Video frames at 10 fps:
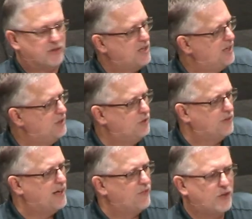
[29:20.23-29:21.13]
I'm going to tell you,
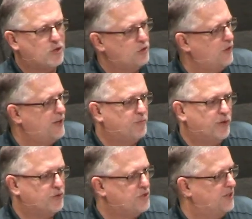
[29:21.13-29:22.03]
you'll never know a greater
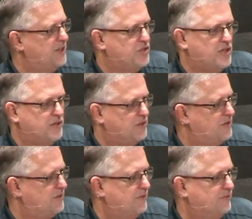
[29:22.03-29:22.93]
person than
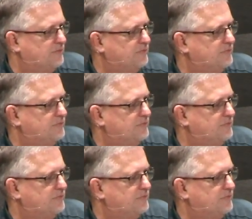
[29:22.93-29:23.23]
Jesus.